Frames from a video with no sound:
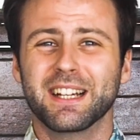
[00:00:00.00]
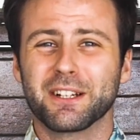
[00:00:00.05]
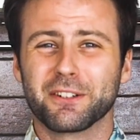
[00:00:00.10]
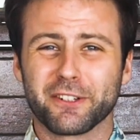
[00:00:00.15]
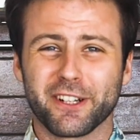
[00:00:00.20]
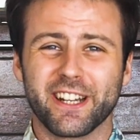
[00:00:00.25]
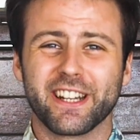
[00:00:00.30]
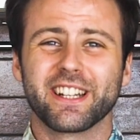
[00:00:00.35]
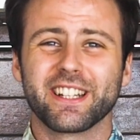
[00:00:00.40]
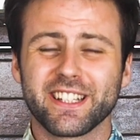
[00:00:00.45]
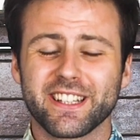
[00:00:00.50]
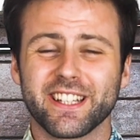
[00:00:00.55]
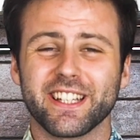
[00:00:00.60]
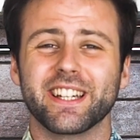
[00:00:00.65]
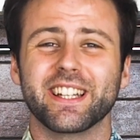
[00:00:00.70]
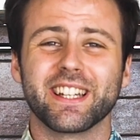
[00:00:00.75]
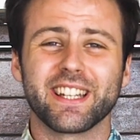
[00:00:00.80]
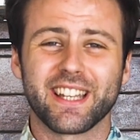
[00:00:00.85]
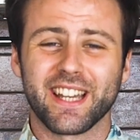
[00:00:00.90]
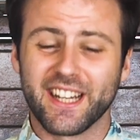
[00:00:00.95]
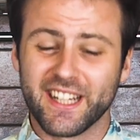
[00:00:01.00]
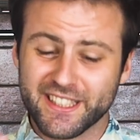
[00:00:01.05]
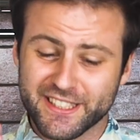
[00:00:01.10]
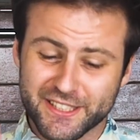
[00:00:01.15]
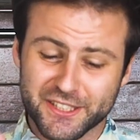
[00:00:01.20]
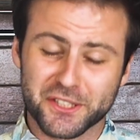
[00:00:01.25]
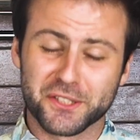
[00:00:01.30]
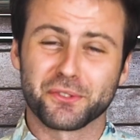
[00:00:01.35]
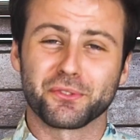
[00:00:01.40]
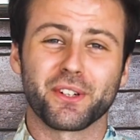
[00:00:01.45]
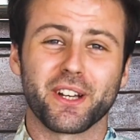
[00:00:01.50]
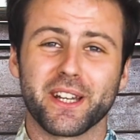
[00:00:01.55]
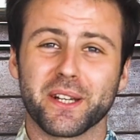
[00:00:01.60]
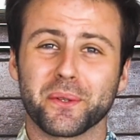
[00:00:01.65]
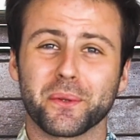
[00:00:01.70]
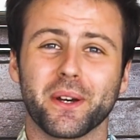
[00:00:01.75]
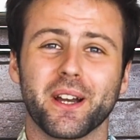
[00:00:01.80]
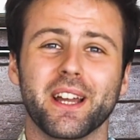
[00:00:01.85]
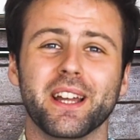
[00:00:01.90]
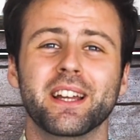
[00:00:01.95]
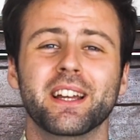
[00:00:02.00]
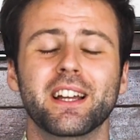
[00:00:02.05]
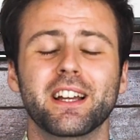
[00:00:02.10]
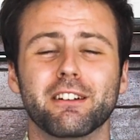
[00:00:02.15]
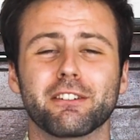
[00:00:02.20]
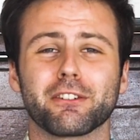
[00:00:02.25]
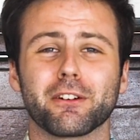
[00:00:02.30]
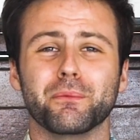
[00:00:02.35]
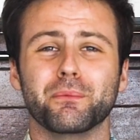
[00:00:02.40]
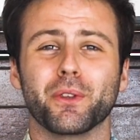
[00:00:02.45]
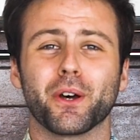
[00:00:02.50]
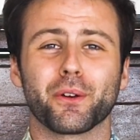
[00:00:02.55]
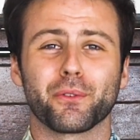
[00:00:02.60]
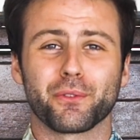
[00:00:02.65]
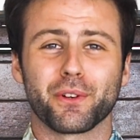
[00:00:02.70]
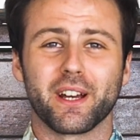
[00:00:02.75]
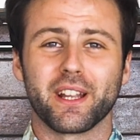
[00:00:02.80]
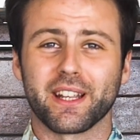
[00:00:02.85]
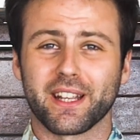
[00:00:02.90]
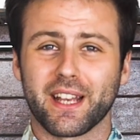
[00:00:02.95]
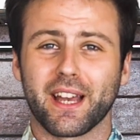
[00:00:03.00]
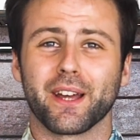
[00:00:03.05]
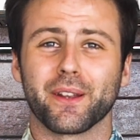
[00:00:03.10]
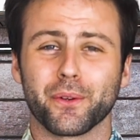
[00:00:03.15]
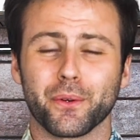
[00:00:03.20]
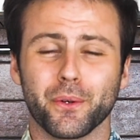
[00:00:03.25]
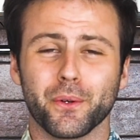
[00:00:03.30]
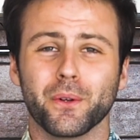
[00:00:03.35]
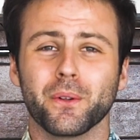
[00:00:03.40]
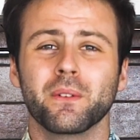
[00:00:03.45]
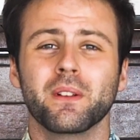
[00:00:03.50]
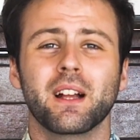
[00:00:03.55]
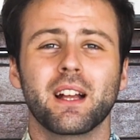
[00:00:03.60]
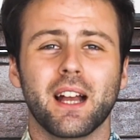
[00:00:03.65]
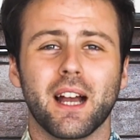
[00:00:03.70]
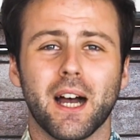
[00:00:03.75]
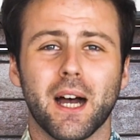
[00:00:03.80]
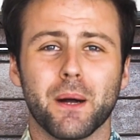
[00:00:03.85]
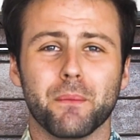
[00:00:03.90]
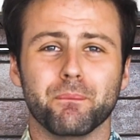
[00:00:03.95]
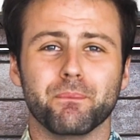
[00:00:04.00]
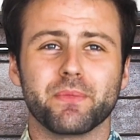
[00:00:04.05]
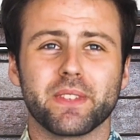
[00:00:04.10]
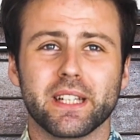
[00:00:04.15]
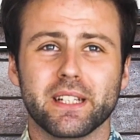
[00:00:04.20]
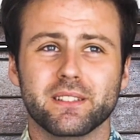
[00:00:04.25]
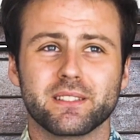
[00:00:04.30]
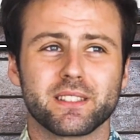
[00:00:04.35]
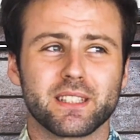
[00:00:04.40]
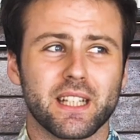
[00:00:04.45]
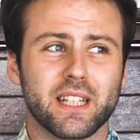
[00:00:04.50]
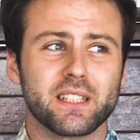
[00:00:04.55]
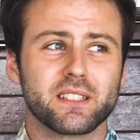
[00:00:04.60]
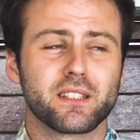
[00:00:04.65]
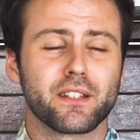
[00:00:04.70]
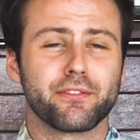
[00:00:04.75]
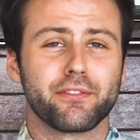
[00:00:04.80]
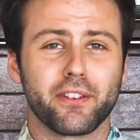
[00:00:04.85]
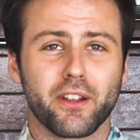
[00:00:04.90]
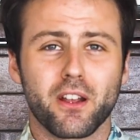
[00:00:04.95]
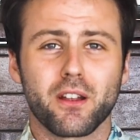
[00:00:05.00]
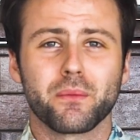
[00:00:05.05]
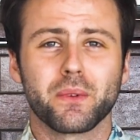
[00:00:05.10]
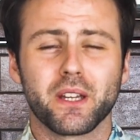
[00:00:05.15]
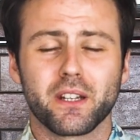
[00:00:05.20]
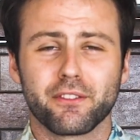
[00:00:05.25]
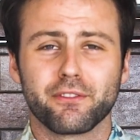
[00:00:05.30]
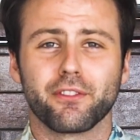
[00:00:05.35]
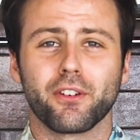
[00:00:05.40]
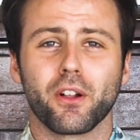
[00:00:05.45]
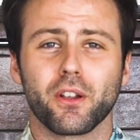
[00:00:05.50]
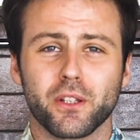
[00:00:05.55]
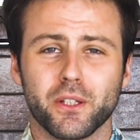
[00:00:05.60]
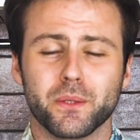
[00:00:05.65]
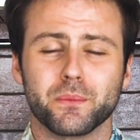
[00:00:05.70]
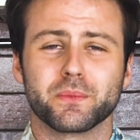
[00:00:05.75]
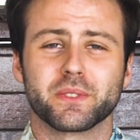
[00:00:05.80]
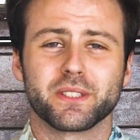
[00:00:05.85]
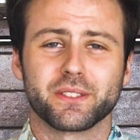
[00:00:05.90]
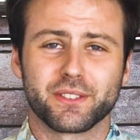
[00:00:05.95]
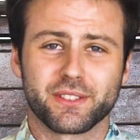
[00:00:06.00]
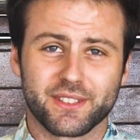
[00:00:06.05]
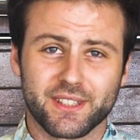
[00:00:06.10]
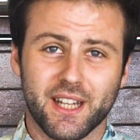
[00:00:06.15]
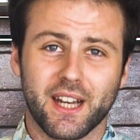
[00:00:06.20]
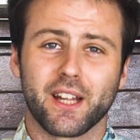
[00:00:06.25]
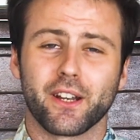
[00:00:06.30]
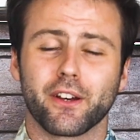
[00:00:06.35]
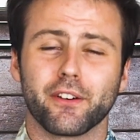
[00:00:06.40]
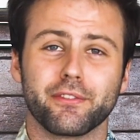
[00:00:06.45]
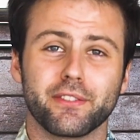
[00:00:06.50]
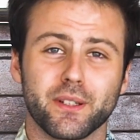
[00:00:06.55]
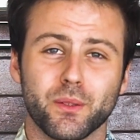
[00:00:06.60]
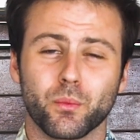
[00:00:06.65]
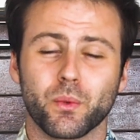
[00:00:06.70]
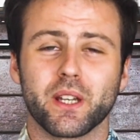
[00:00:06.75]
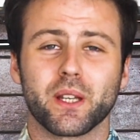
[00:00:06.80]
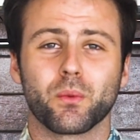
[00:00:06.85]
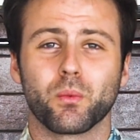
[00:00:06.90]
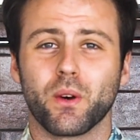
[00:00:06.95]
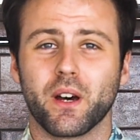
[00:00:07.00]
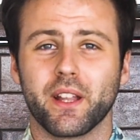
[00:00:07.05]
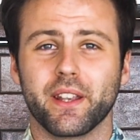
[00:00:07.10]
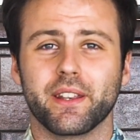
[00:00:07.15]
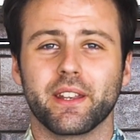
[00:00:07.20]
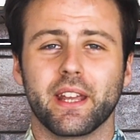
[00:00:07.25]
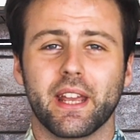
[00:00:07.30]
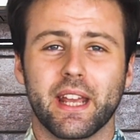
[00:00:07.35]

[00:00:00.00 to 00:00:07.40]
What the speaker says: Running 30Ks straight away from not running at all is a fair amount of volume to start off in week one.